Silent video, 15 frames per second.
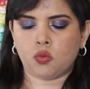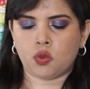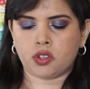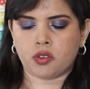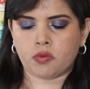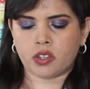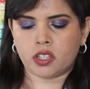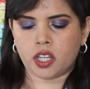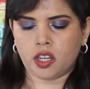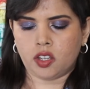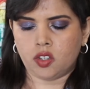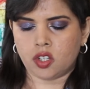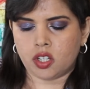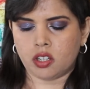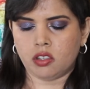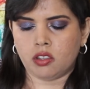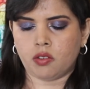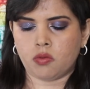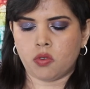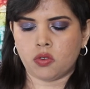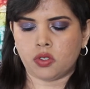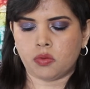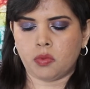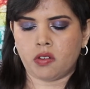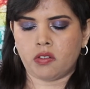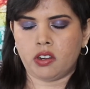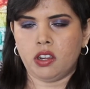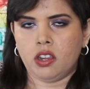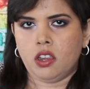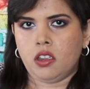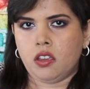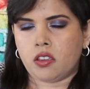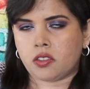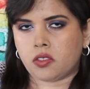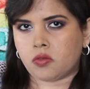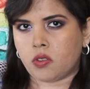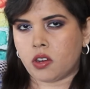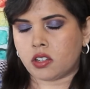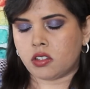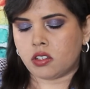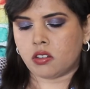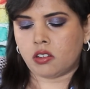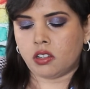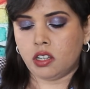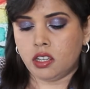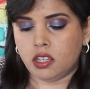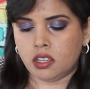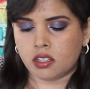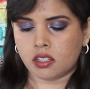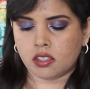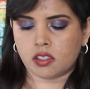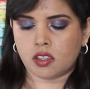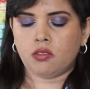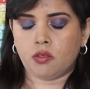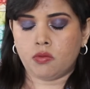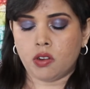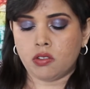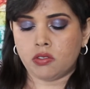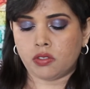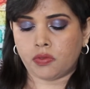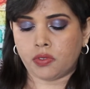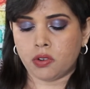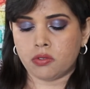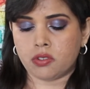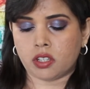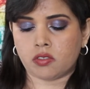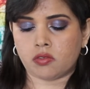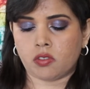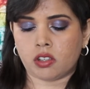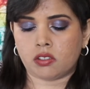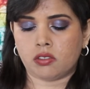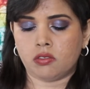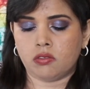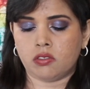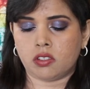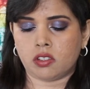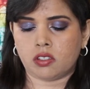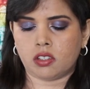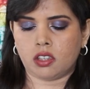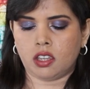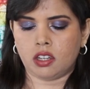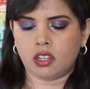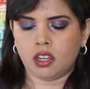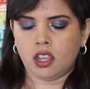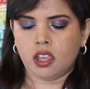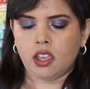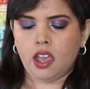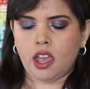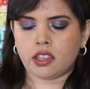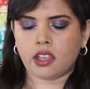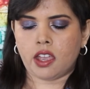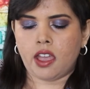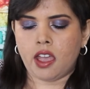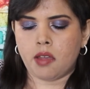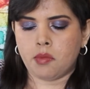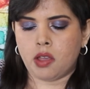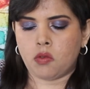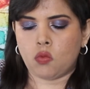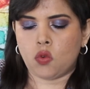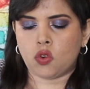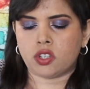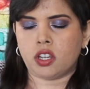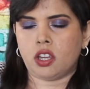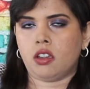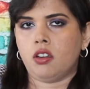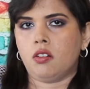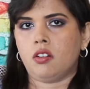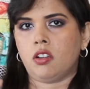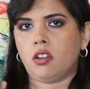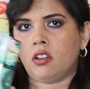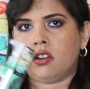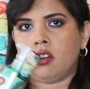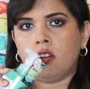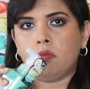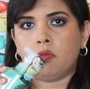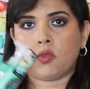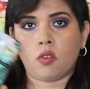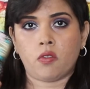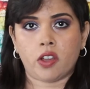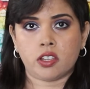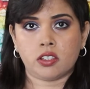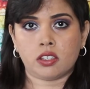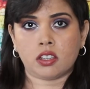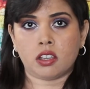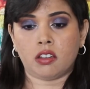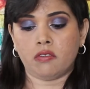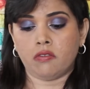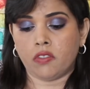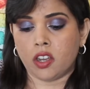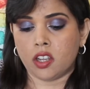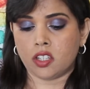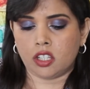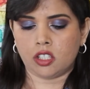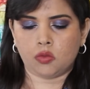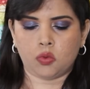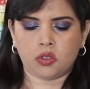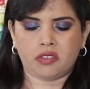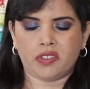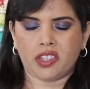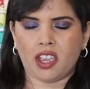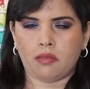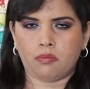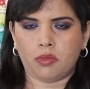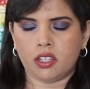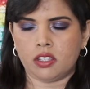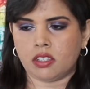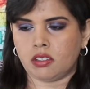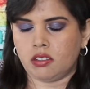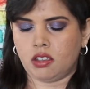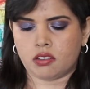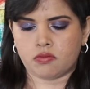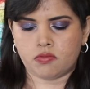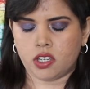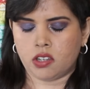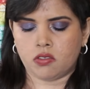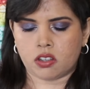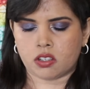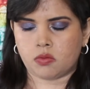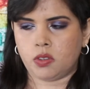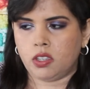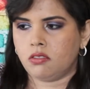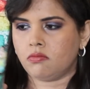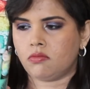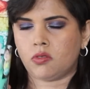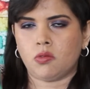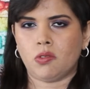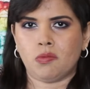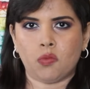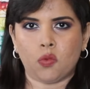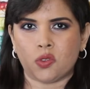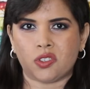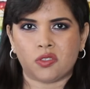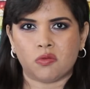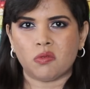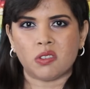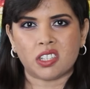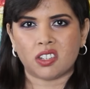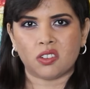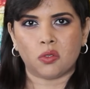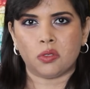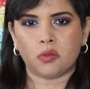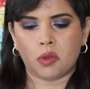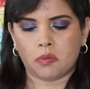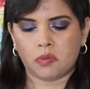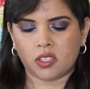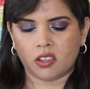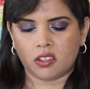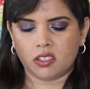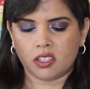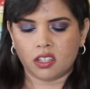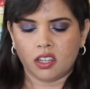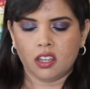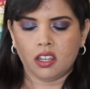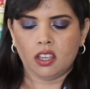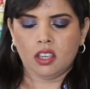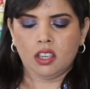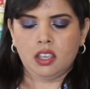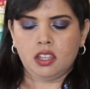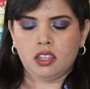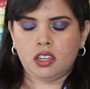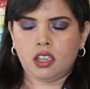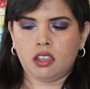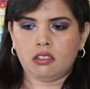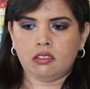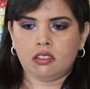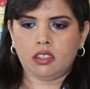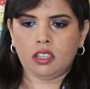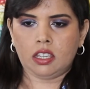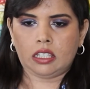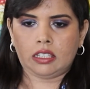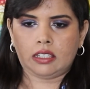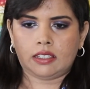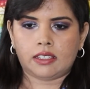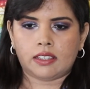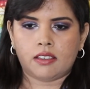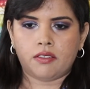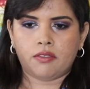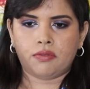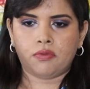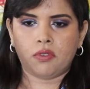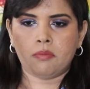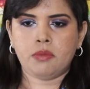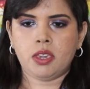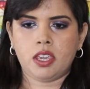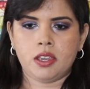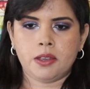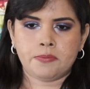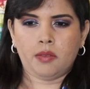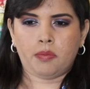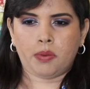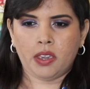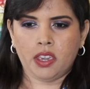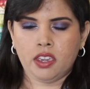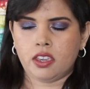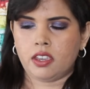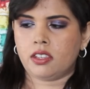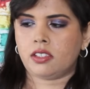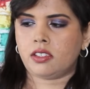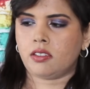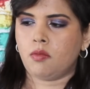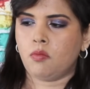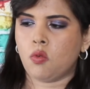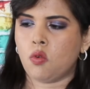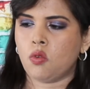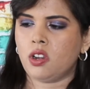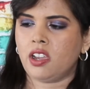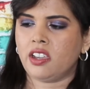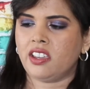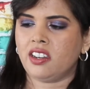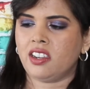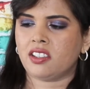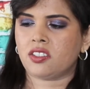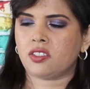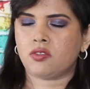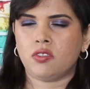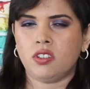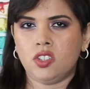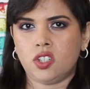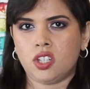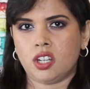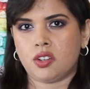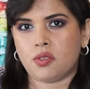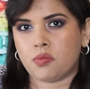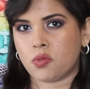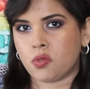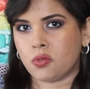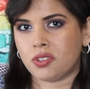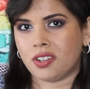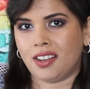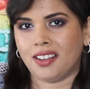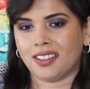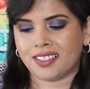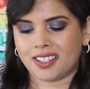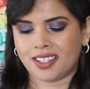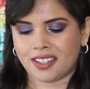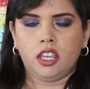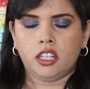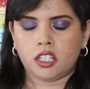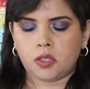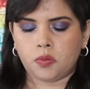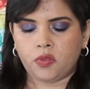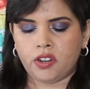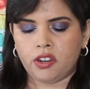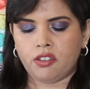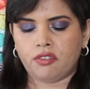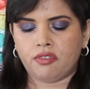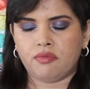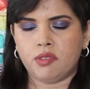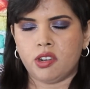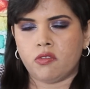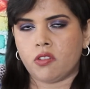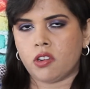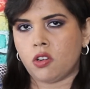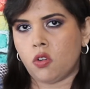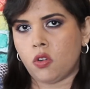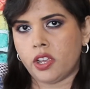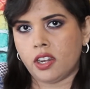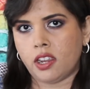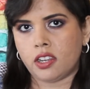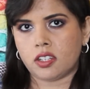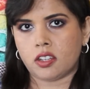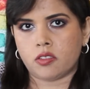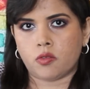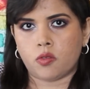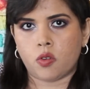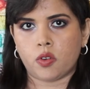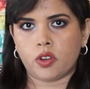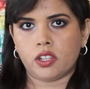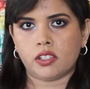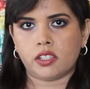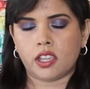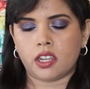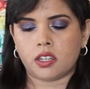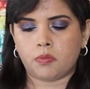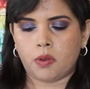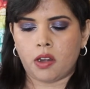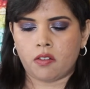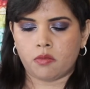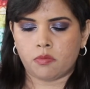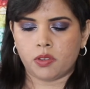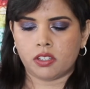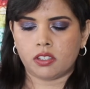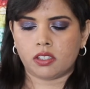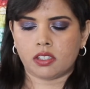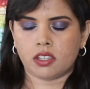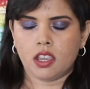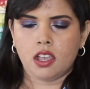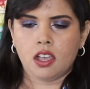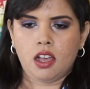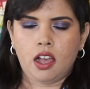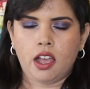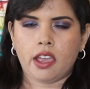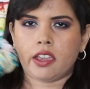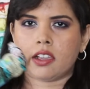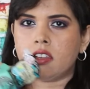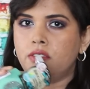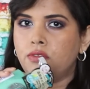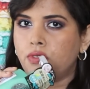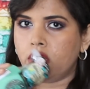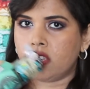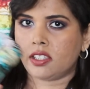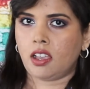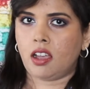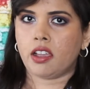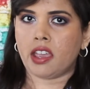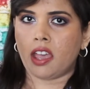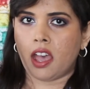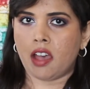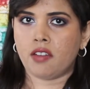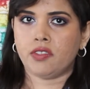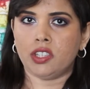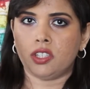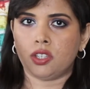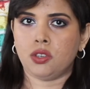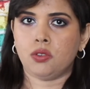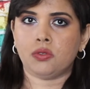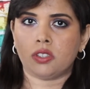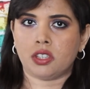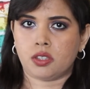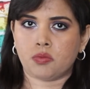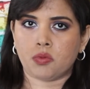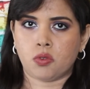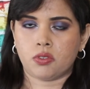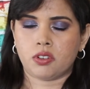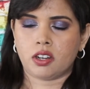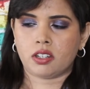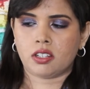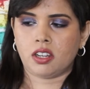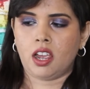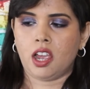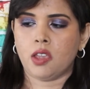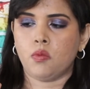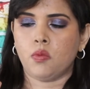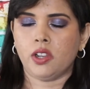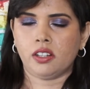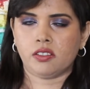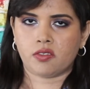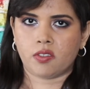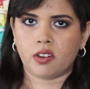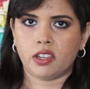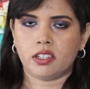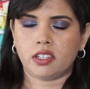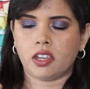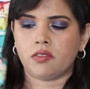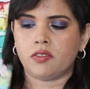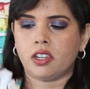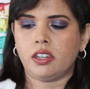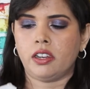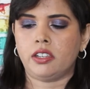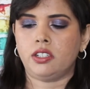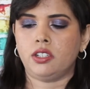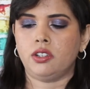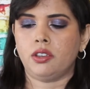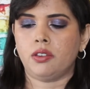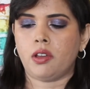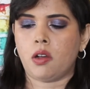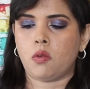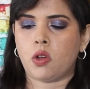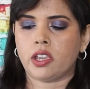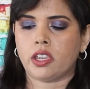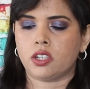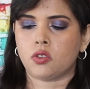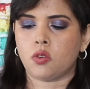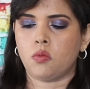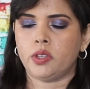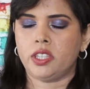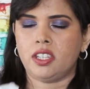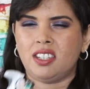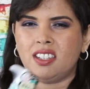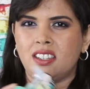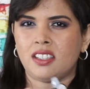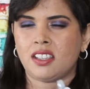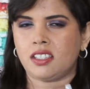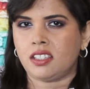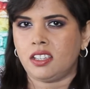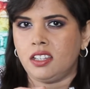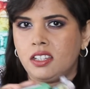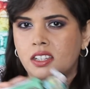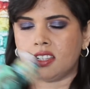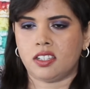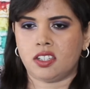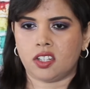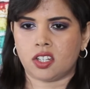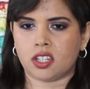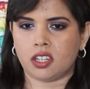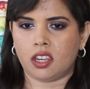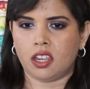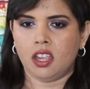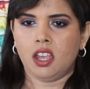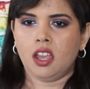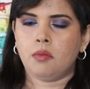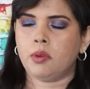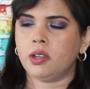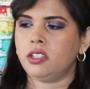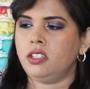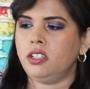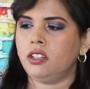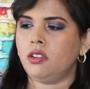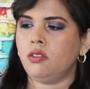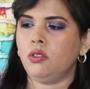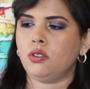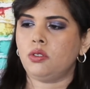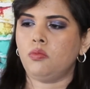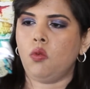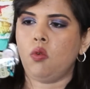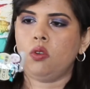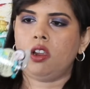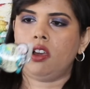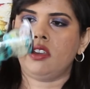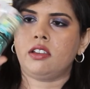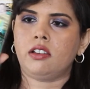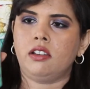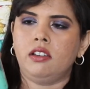water retention, the rosemary extract cleans, the rose fruit extract soothes the skin, and the hamam water provides convergence, whatever that means. Don't ask me what's written on the website. Now, this for me appears more like an astringent product. It is free of mineral oil and other oils and parabens. I confess I haven't used this product. I will try it out and let you know how I get on with it. It is a skin conditioner, but you know, looks more like,